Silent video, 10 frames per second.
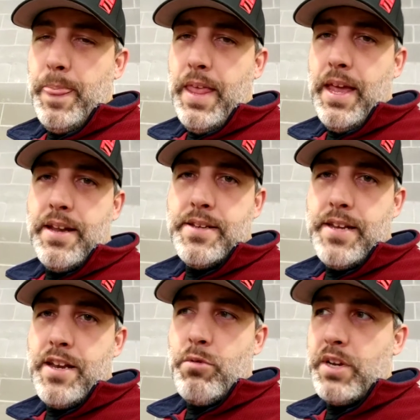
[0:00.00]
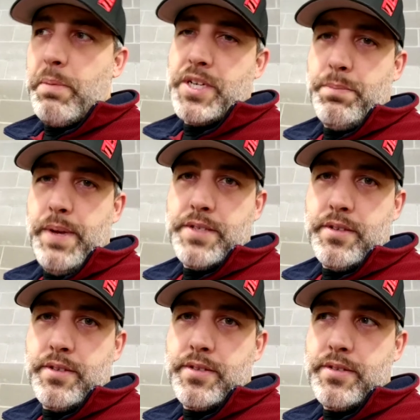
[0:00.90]
And 10-to-1 compression
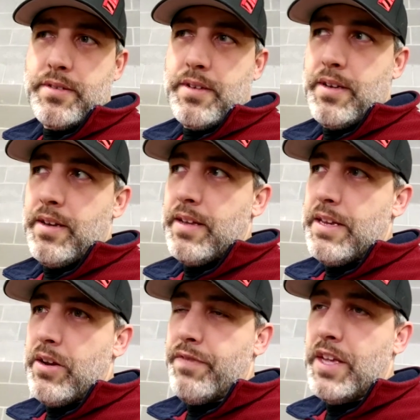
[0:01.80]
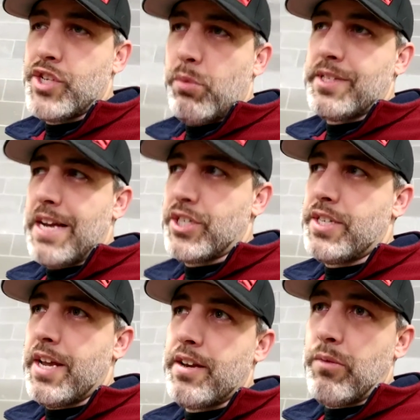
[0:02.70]
pistons, if the engine was actually
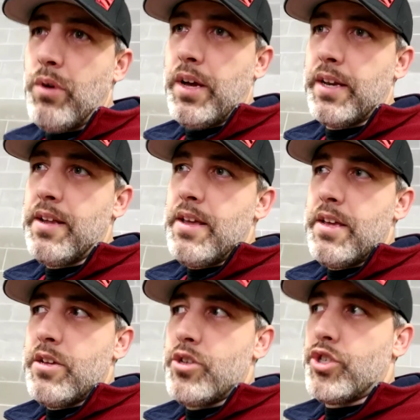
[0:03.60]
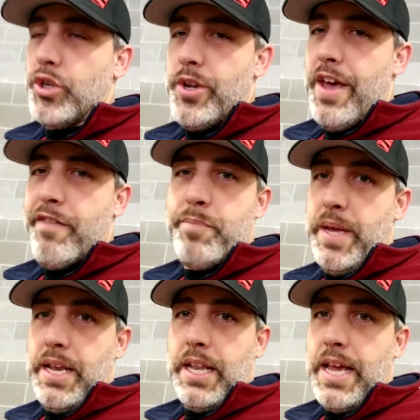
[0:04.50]
10-to-1, should have
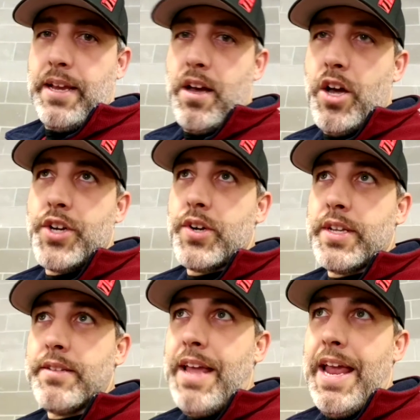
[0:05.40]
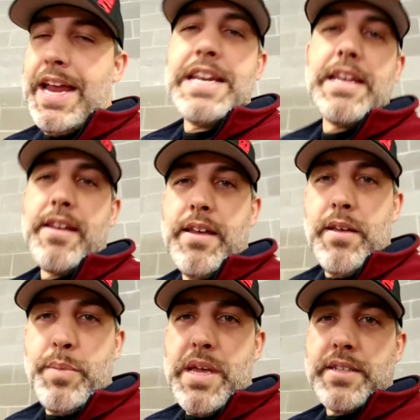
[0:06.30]
been like 180
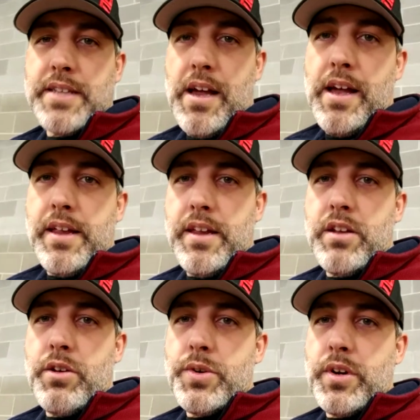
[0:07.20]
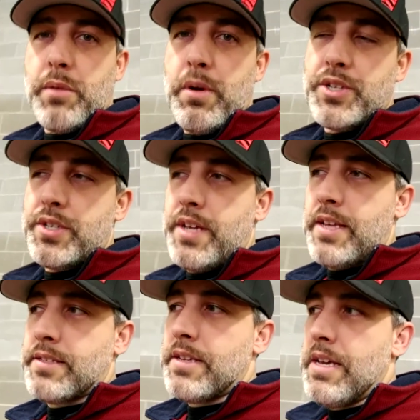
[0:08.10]
PSI, under a compression
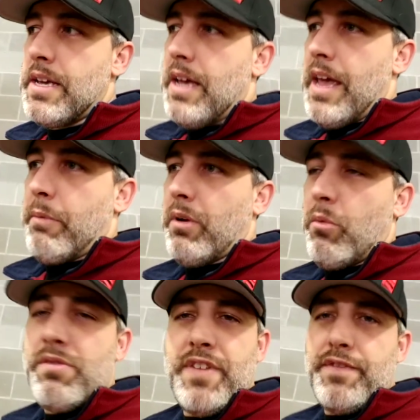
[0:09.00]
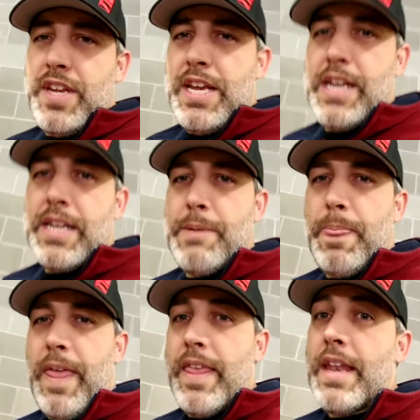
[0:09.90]
test. And we're at 115.
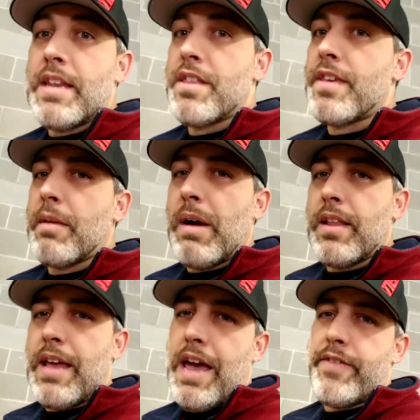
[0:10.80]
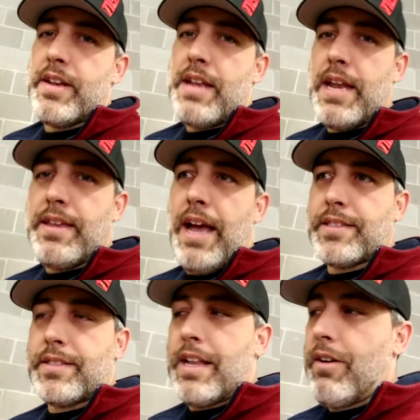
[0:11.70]
And then you think about it having head
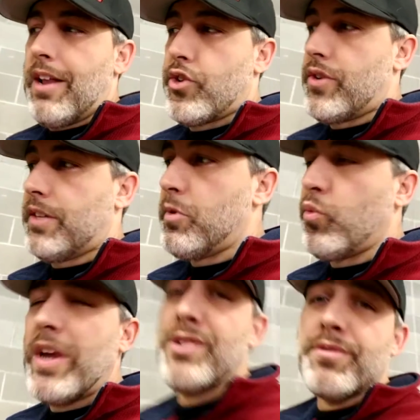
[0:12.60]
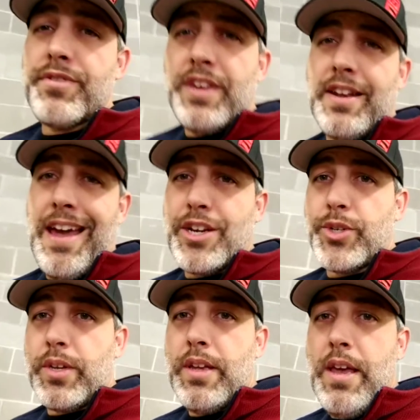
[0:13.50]
gaskets that turned out to be way too thin,
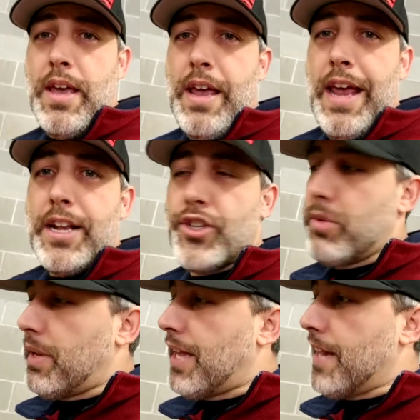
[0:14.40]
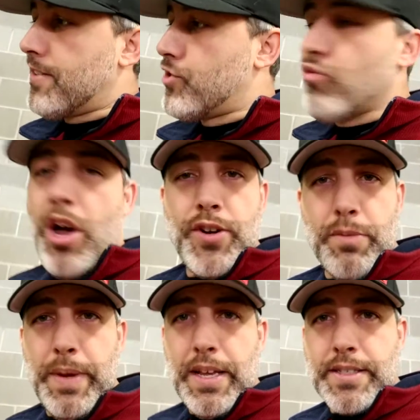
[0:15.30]
actually, and it should have been like
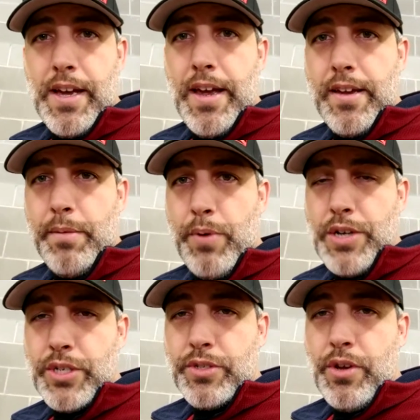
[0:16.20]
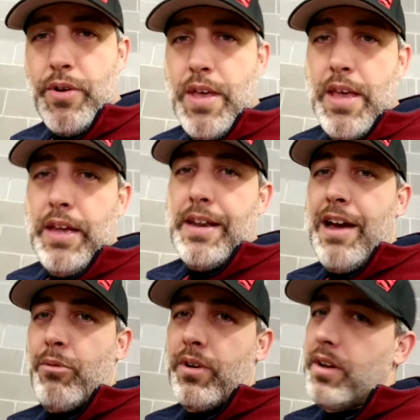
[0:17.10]
200 PSI compression. So
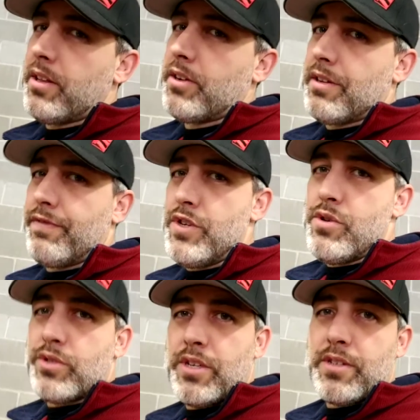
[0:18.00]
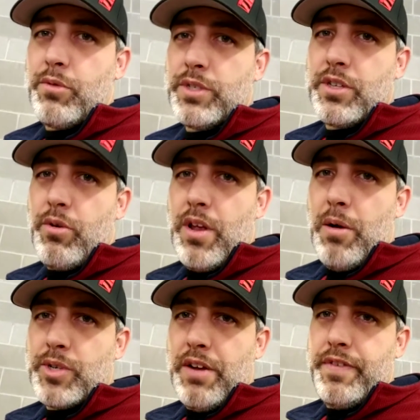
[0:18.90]
now we're a little confused as to what's going on.
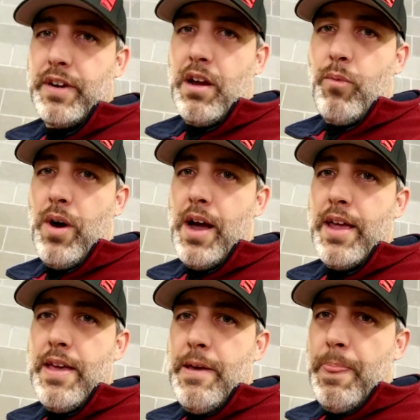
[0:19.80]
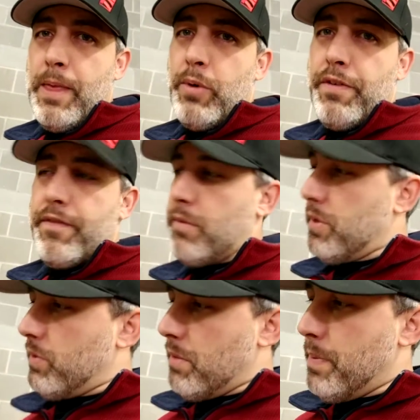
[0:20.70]
We're trying to figure out why.
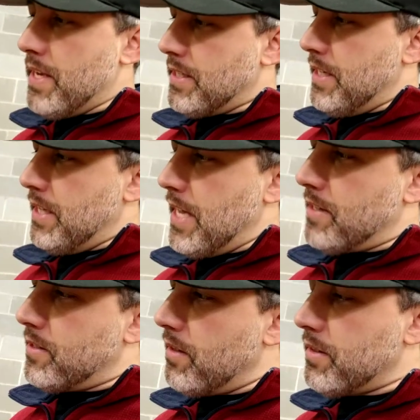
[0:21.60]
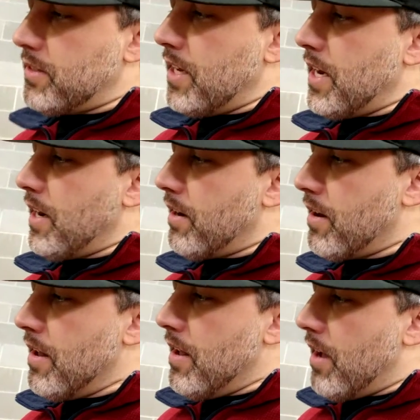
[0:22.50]
With a piston that's sitting
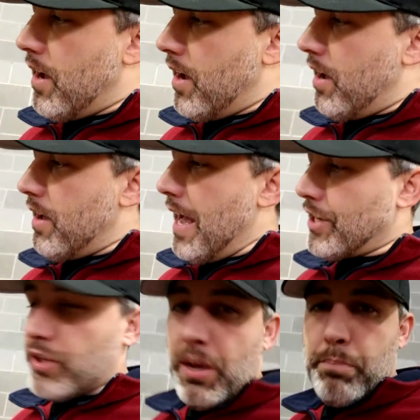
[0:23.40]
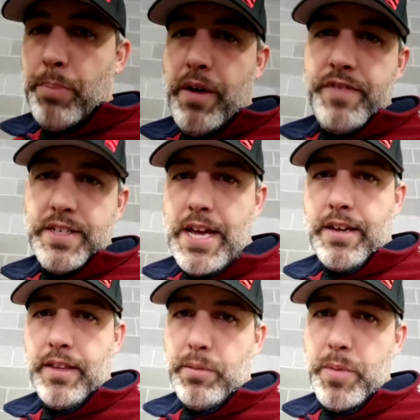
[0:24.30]
actually above the
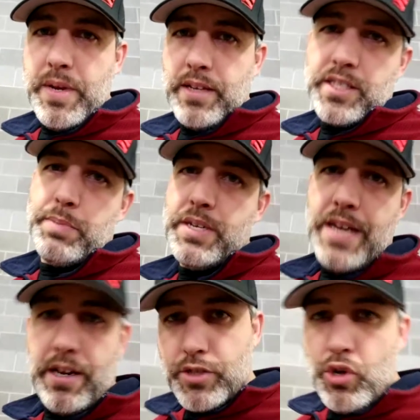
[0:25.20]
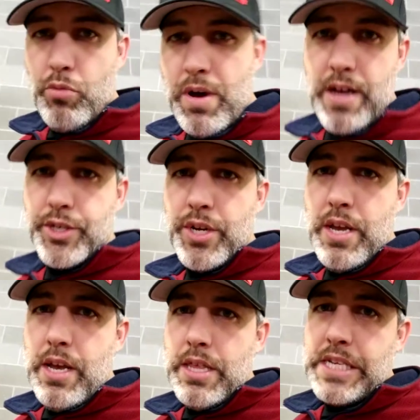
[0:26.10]
deck a little bit because it's been decked so much.
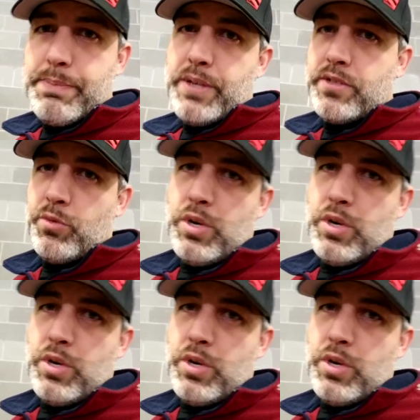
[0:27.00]
These pistons